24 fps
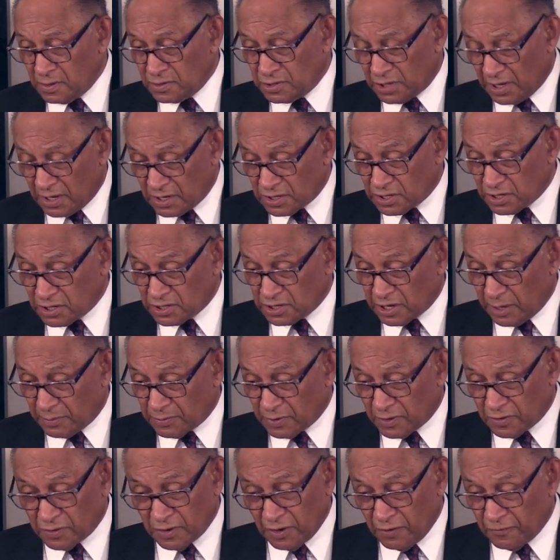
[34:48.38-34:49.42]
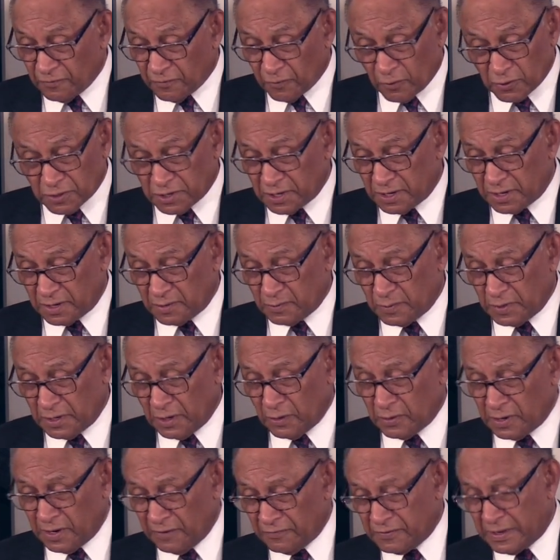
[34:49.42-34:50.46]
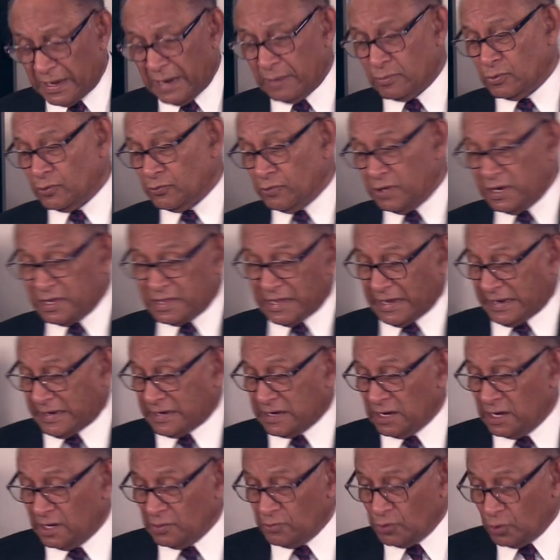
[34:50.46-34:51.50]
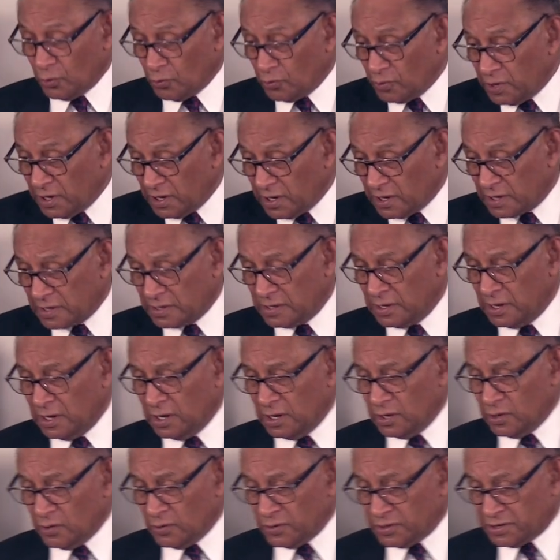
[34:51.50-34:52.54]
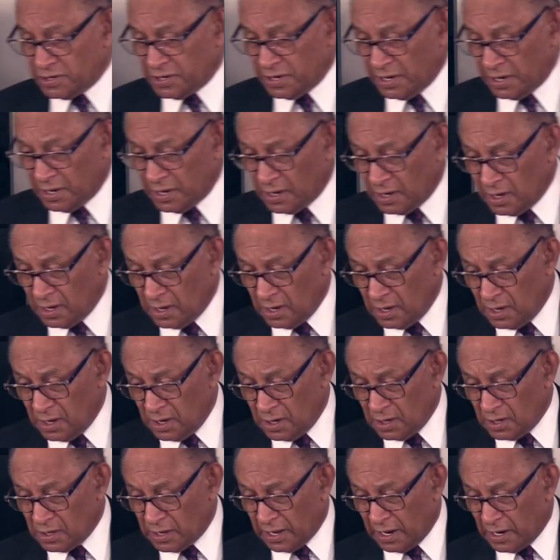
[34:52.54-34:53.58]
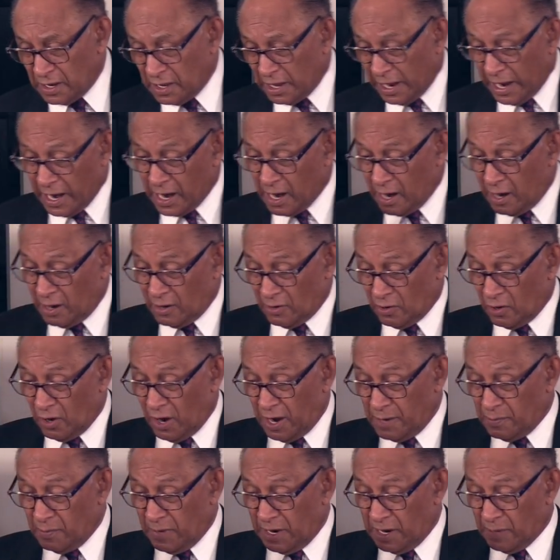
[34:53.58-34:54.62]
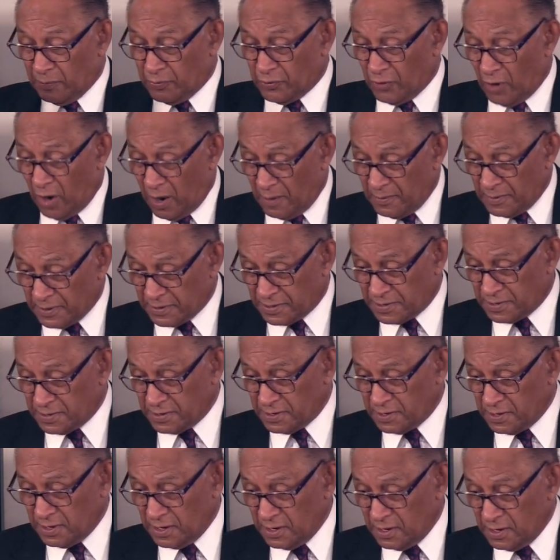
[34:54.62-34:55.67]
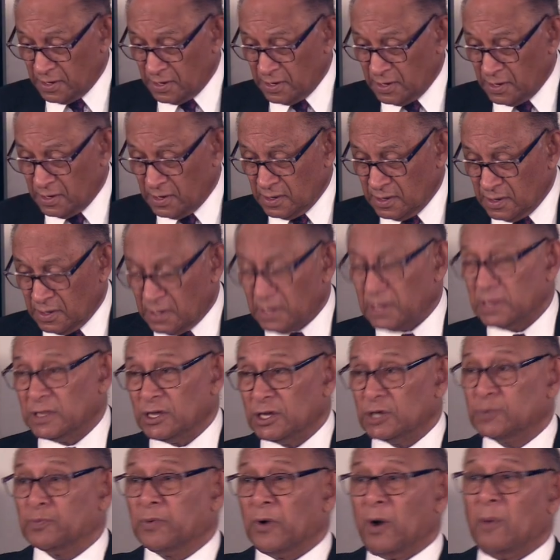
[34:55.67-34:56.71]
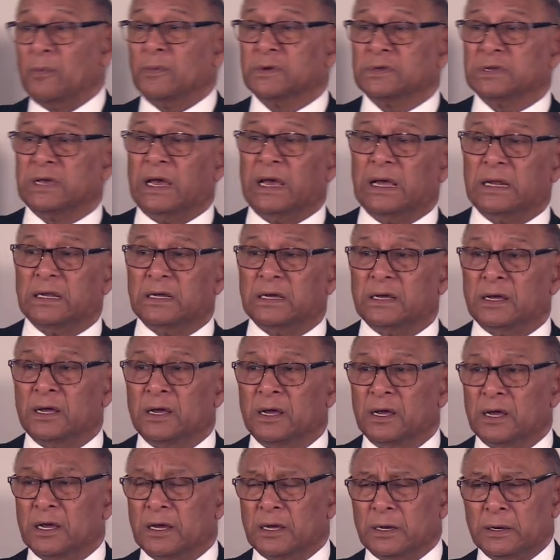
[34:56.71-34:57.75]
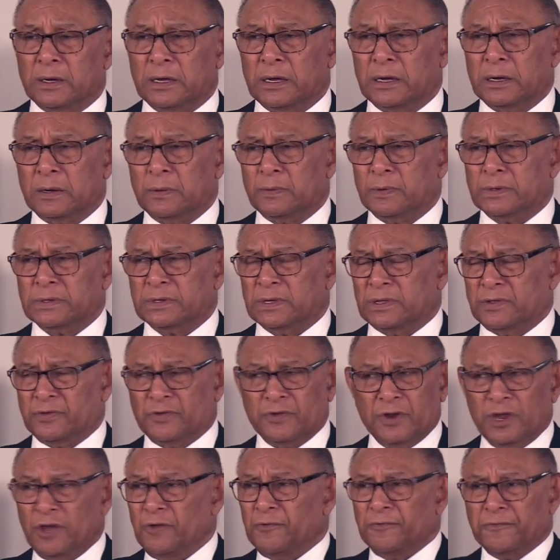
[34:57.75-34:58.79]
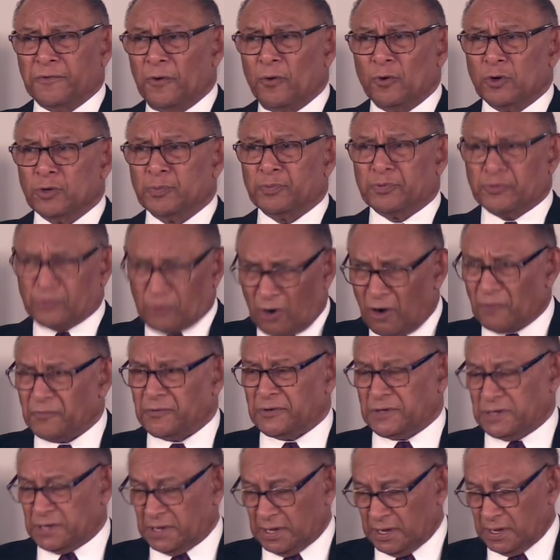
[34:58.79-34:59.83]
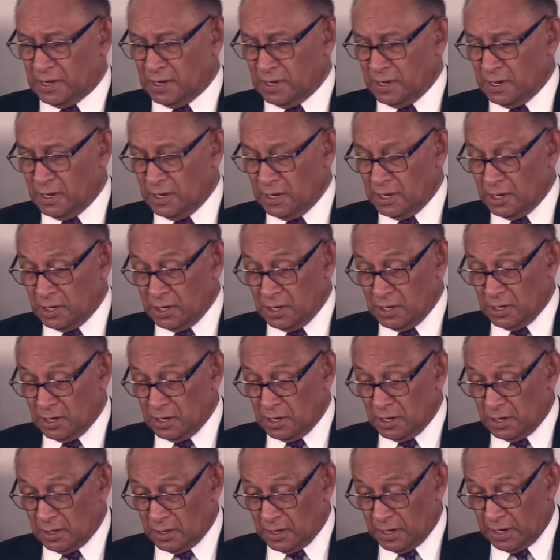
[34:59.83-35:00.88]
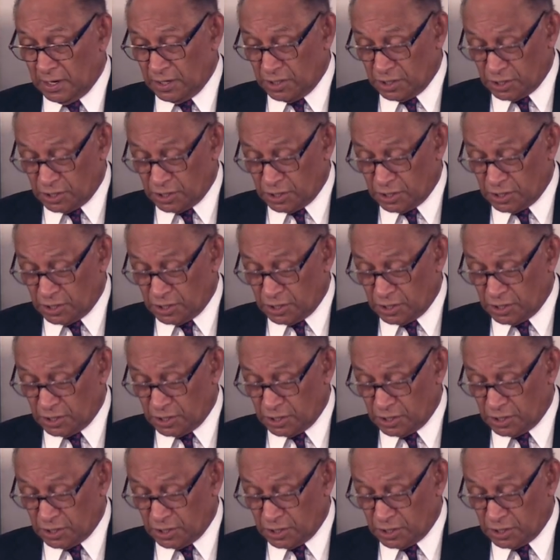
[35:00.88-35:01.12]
Genesis chapter 3:14. We don't have time to read that. You read it, you'll see. Then then God made a promise. And this promise had a uh, uh, was a threefold prophecy. And he